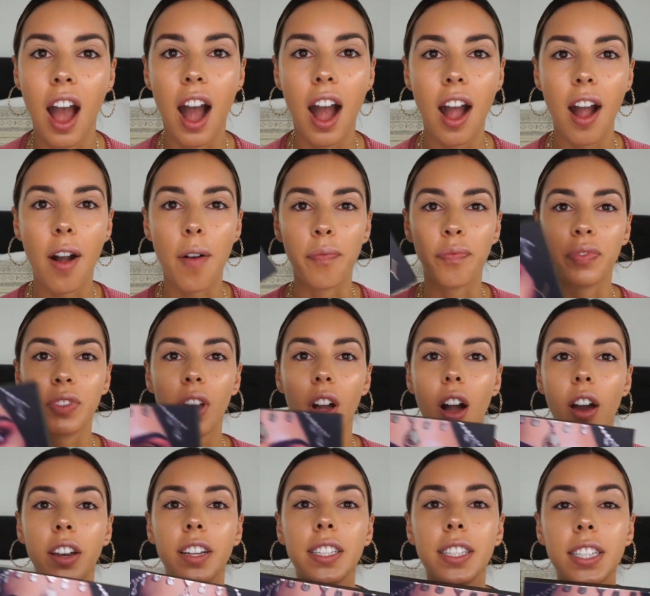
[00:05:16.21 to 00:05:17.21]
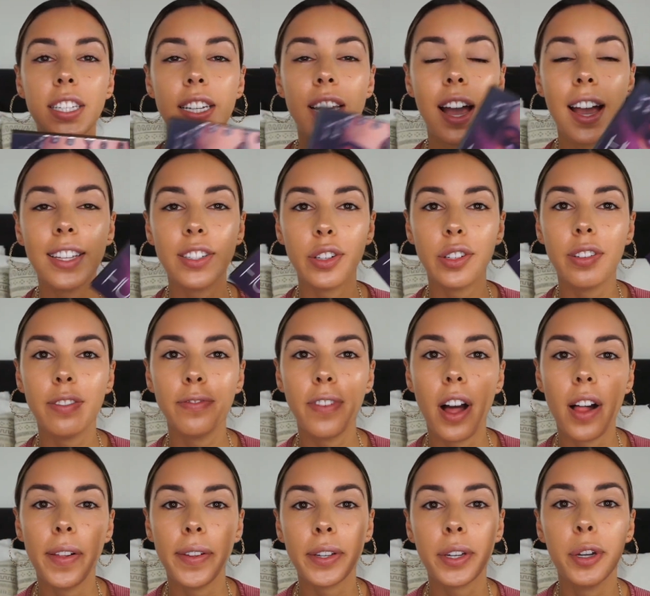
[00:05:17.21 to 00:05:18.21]
Honestly, I started
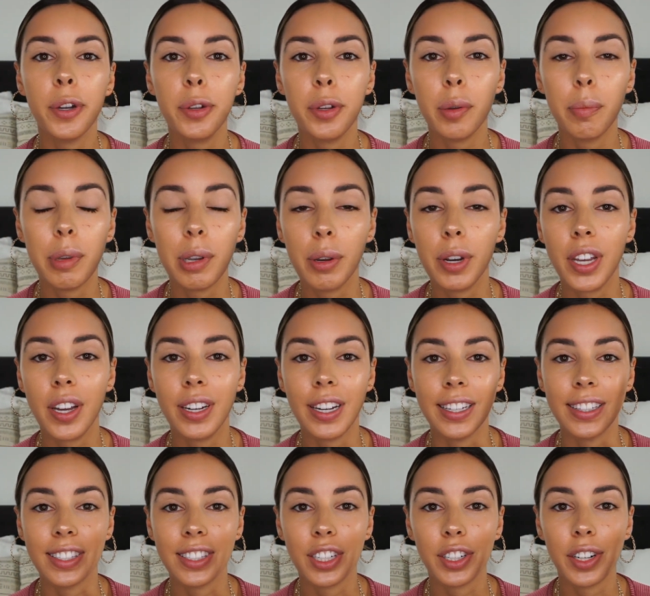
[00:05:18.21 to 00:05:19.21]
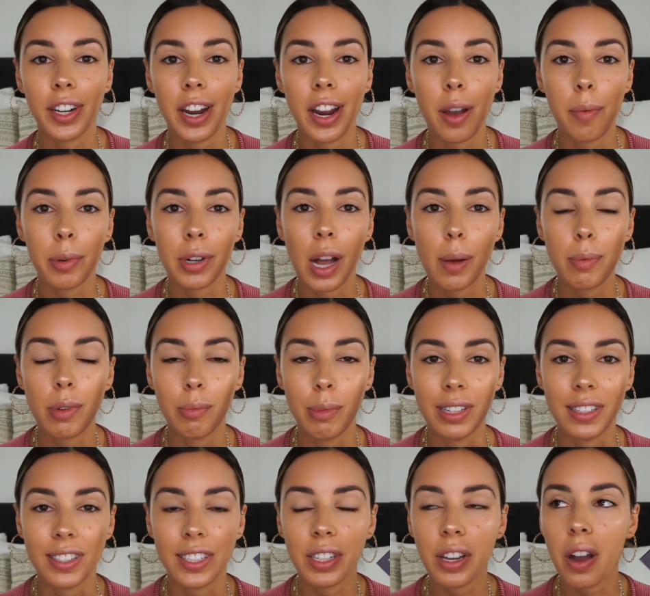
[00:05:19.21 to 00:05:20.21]
following Huda Beauty on Instagram a couple
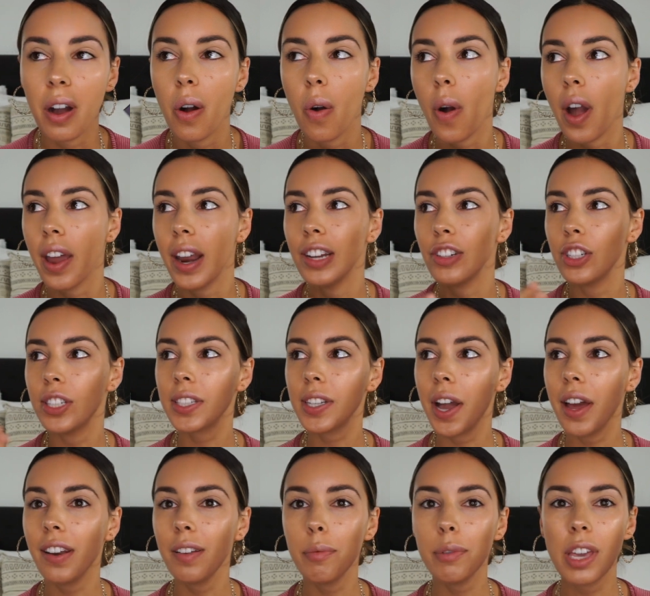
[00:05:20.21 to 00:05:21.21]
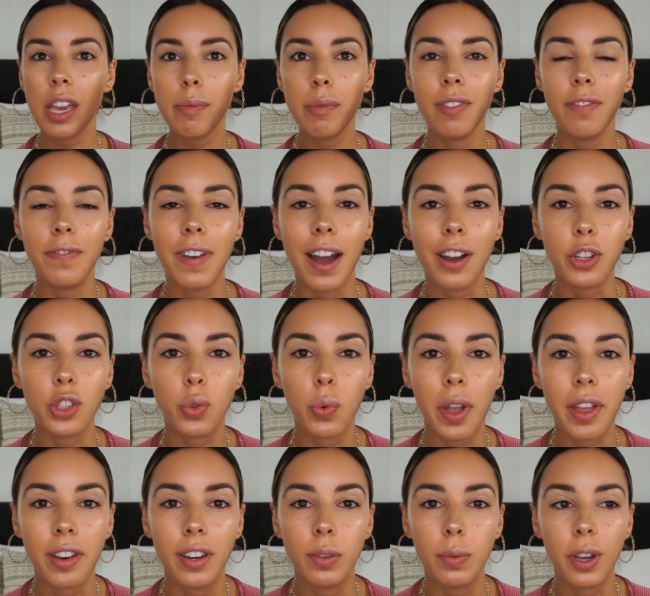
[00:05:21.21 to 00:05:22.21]
months ago, and I just kind of became
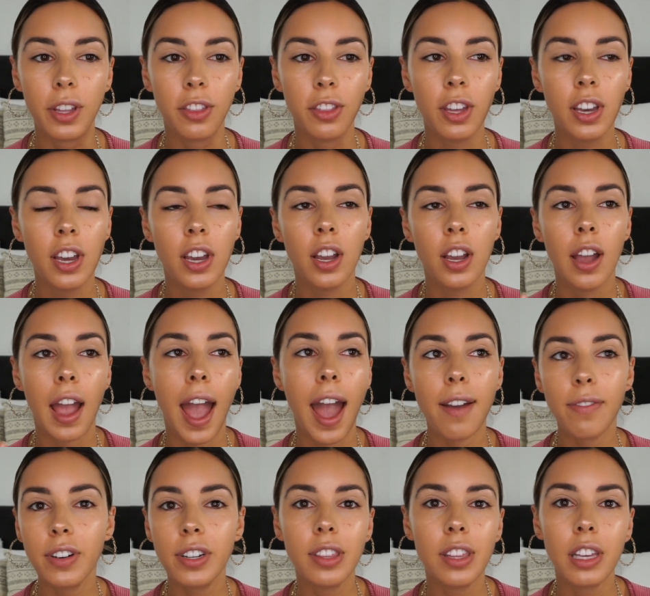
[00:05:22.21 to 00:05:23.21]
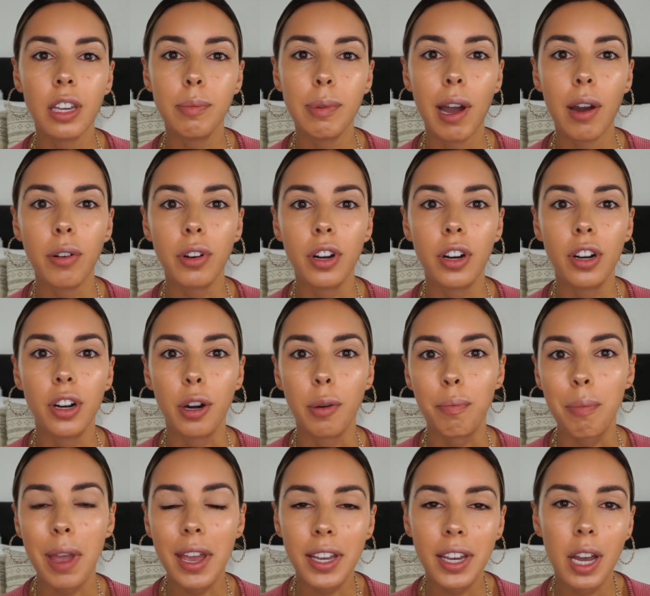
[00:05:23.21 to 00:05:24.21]
infatuated with everything about her, her
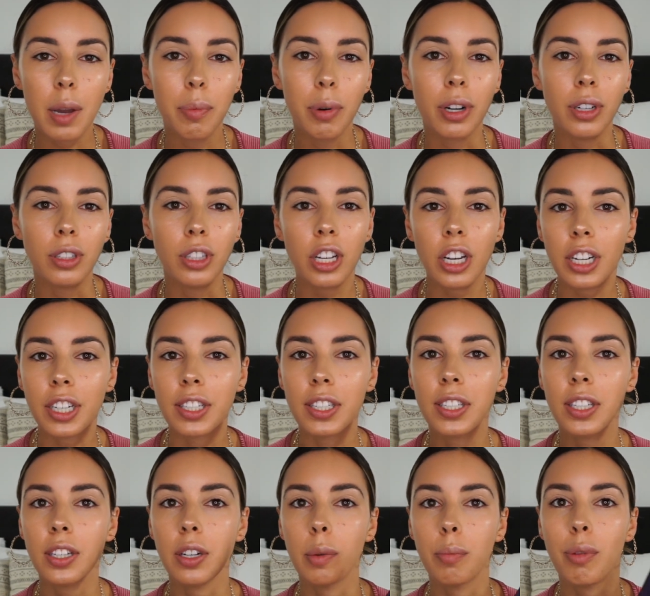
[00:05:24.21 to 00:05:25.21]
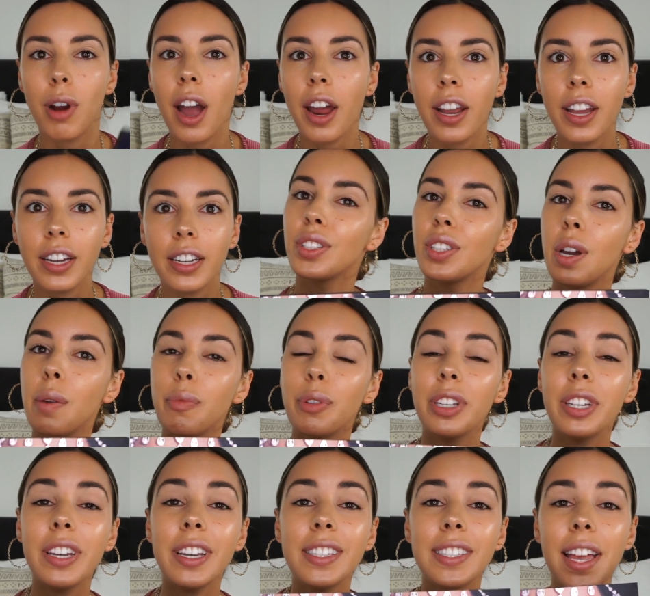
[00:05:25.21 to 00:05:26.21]
makeup, her looks, her products. So I'm
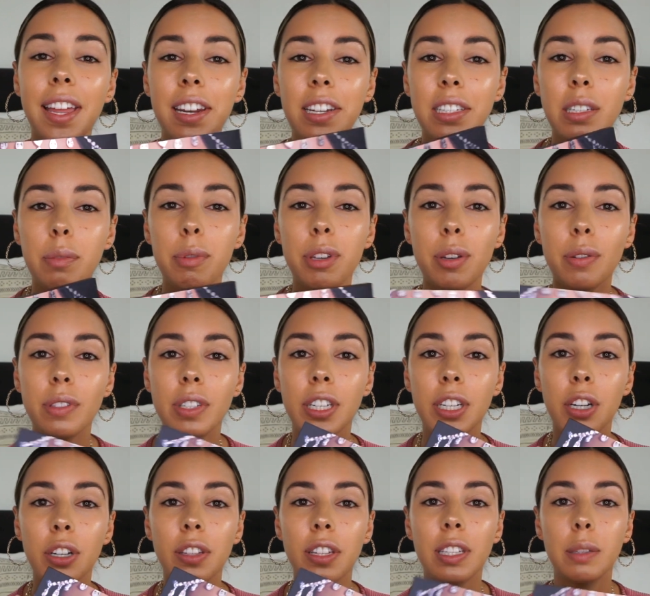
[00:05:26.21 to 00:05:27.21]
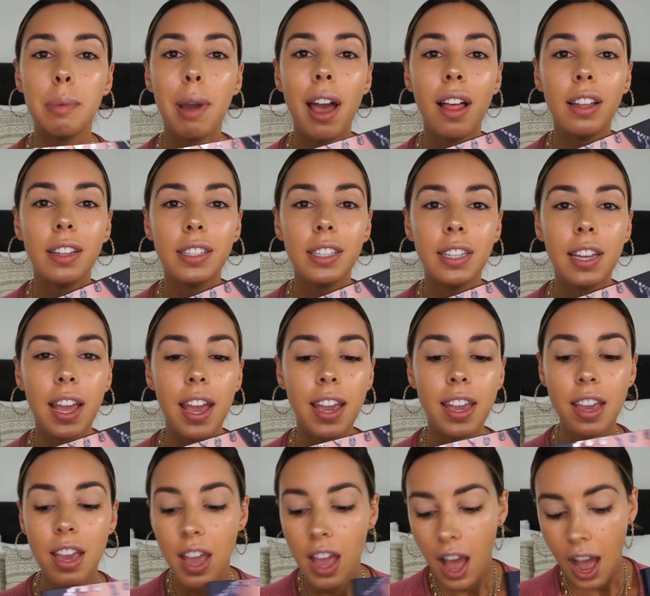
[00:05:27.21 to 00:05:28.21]
really excited to be using this palette
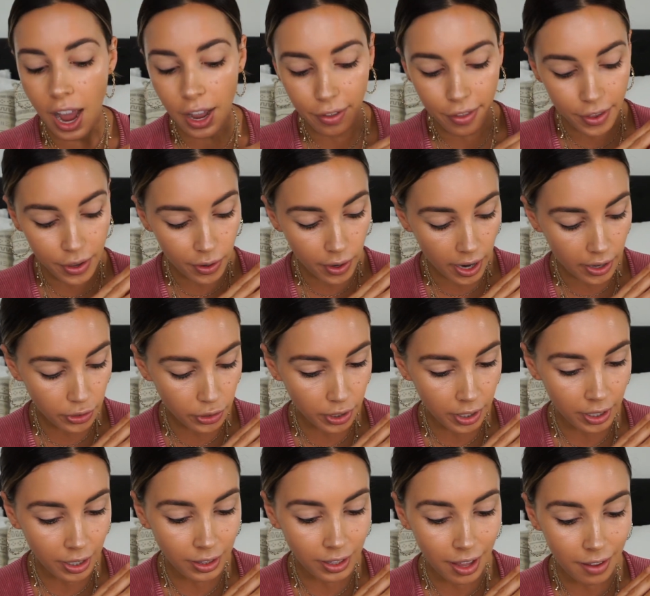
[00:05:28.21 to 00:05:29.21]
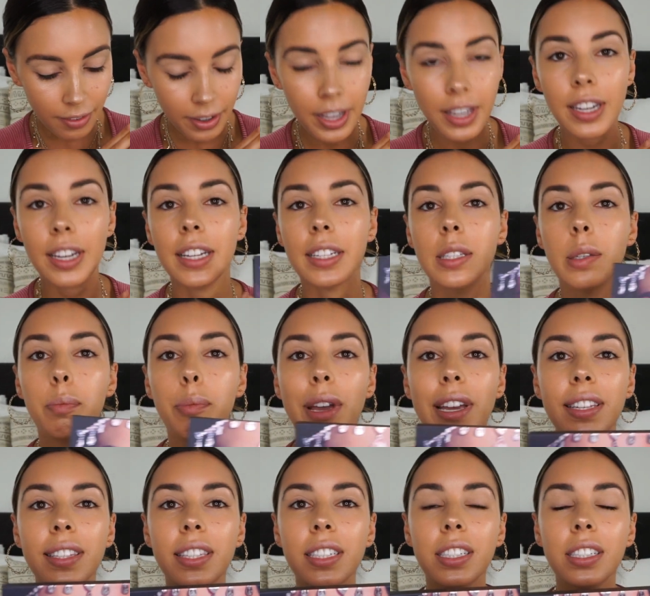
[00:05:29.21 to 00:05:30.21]
today. I think you guys are gonna love it. It's
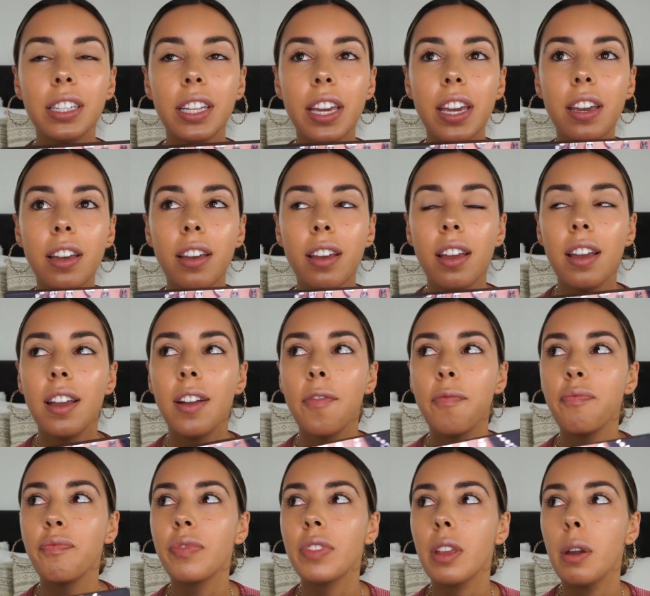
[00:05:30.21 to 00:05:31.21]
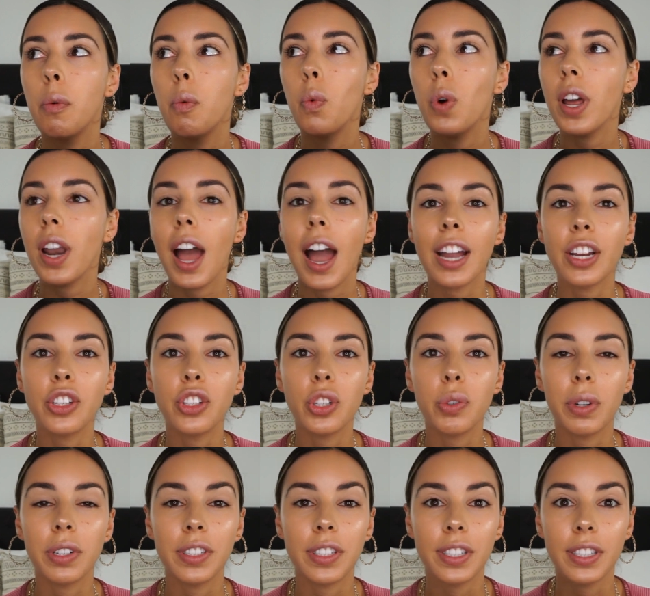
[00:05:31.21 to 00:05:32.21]
basically what I
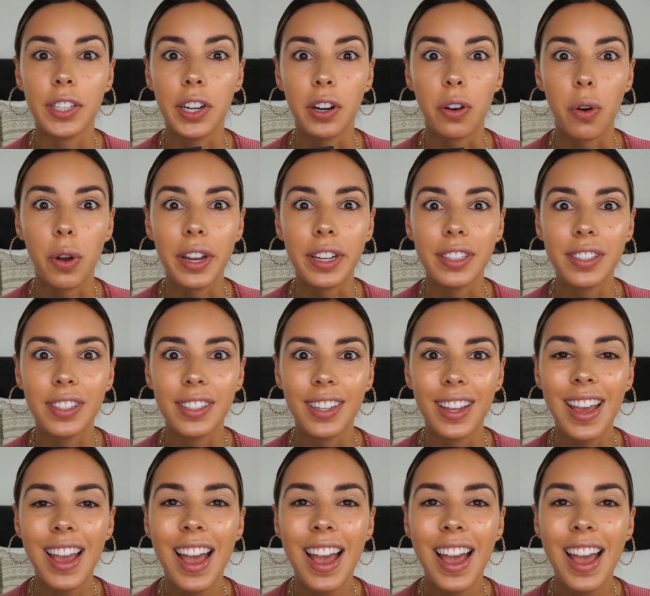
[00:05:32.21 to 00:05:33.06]
do on steroids.